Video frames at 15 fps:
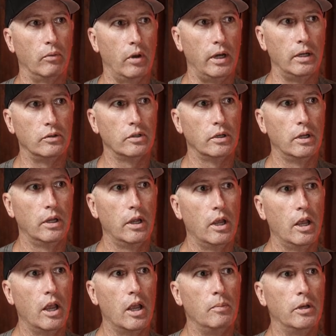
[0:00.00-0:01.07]
range.
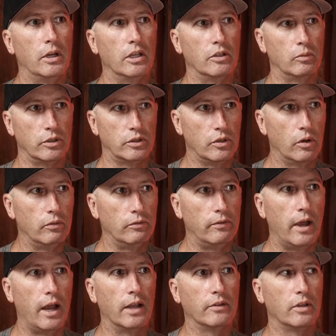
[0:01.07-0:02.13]
Because it was so
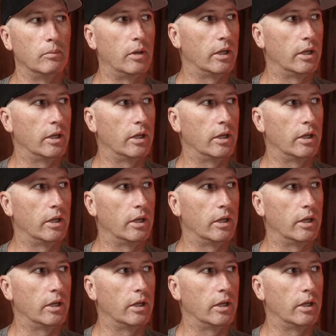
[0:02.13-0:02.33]
fast, I'm